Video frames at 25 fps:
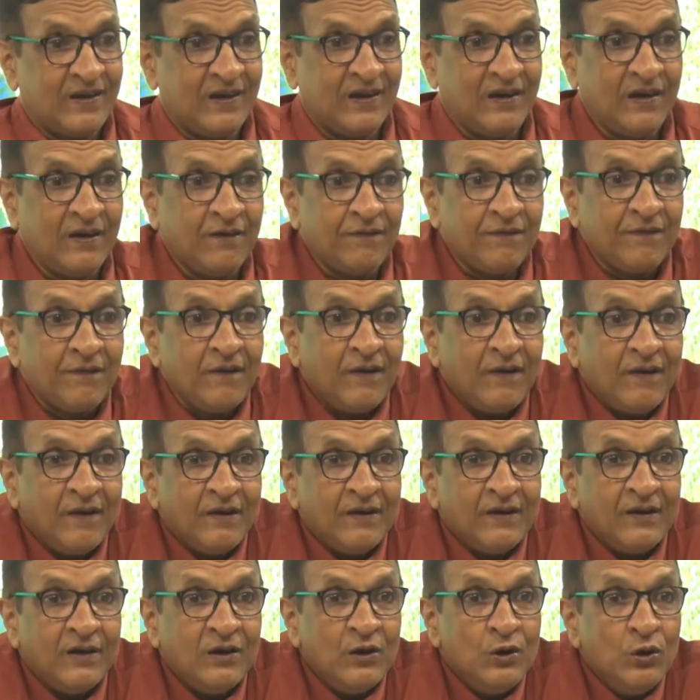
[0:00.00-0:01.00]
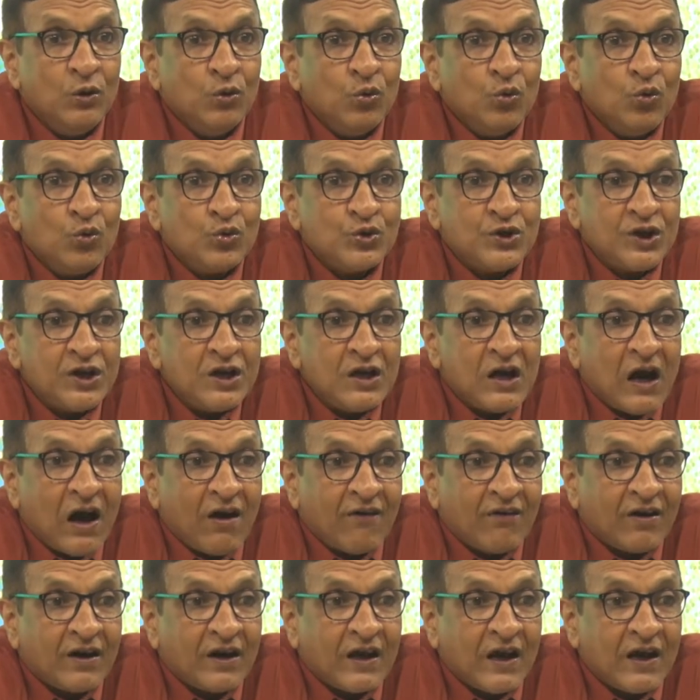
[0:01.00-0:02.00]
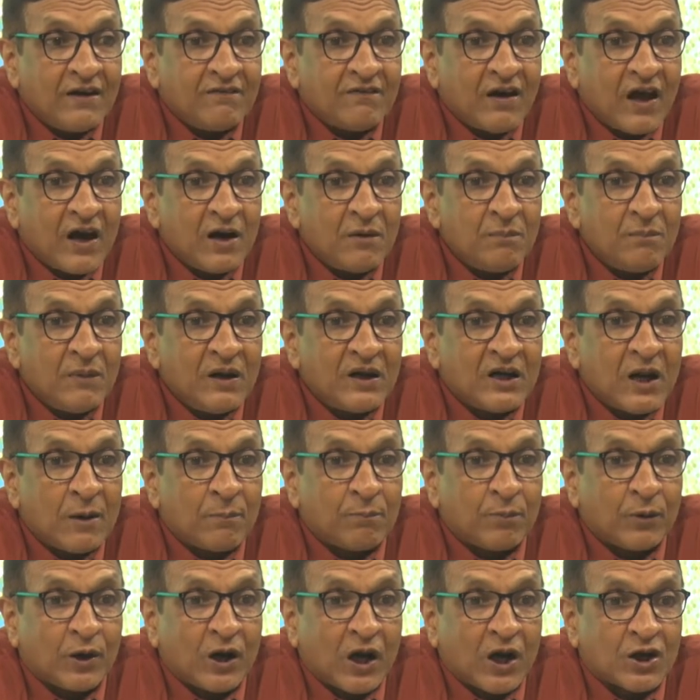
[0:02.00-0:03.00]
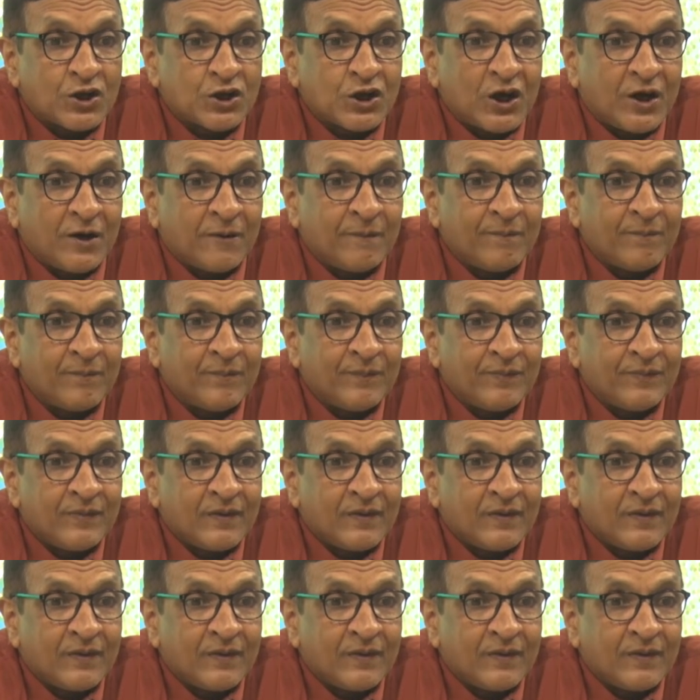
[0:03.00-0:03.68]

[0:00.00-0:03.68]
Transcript: If losing our environmental protection,